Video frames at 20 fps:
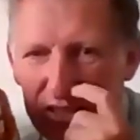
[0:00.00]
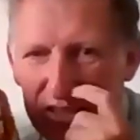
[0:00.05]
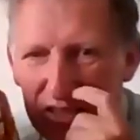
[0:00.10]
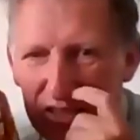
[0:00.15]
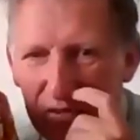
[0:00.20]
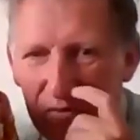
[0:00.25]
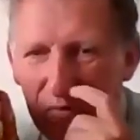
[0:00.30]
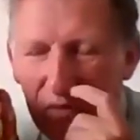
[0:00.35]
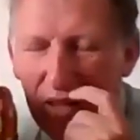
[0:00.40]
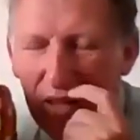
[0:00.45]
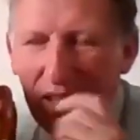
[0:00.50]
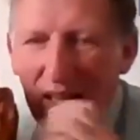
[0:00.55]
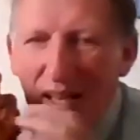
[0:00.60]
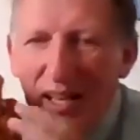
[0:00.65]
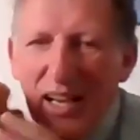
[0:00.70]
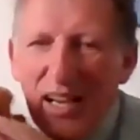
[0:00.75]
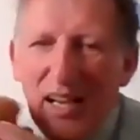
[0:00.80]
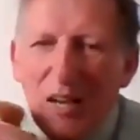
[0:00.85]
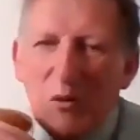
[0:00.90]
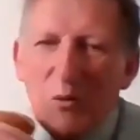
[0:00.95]
So
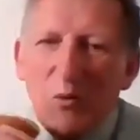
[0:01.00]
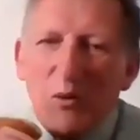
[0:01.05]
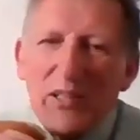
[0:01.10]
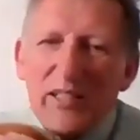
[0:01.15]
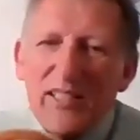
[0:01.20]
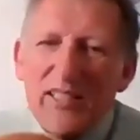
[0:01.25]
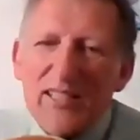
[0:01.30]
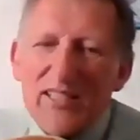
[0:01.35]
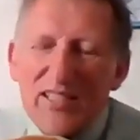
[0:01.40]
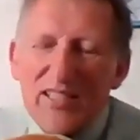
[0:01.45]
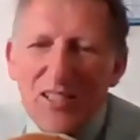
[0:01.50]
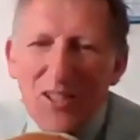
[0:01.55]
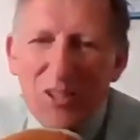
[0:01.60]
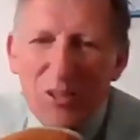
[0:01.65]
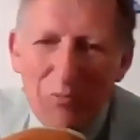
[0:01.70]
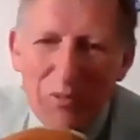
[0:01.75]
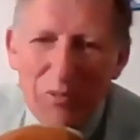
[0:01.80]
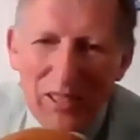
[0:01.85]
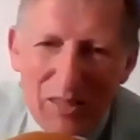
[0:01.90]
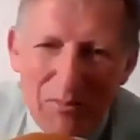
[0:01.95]
I want you to
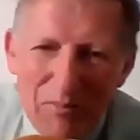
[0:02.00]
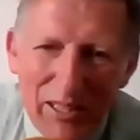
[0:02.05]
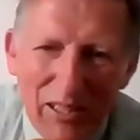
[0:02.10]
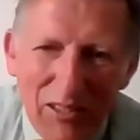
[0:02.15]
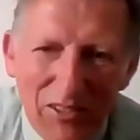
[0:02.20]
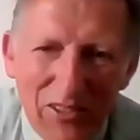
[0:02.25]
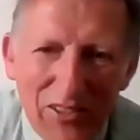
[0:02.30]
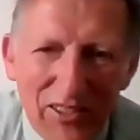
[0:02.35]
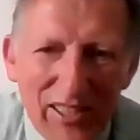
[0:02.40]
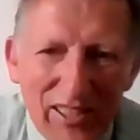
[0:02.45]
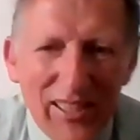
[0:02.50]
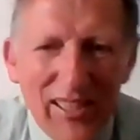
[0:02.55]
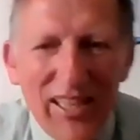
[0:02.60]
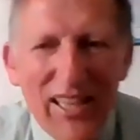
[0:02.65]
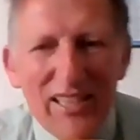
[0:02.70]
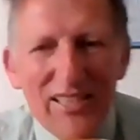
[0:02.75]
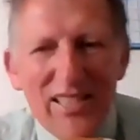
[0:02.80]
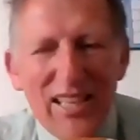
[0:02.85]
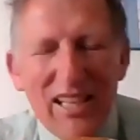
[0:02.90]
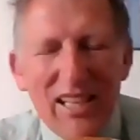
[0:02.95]
open your mouth and
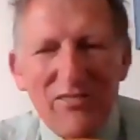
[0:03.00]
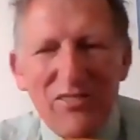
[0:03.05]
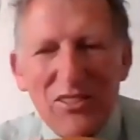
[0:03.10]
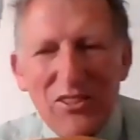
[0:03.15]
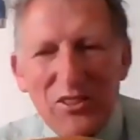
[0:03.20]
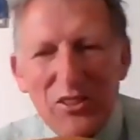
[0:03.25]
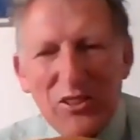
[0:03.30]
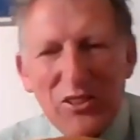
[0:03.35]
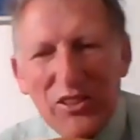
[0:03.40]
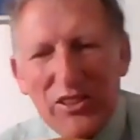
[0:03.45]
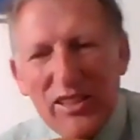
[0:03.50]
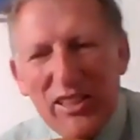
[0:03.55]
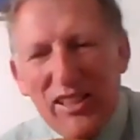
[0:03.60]
let's have a look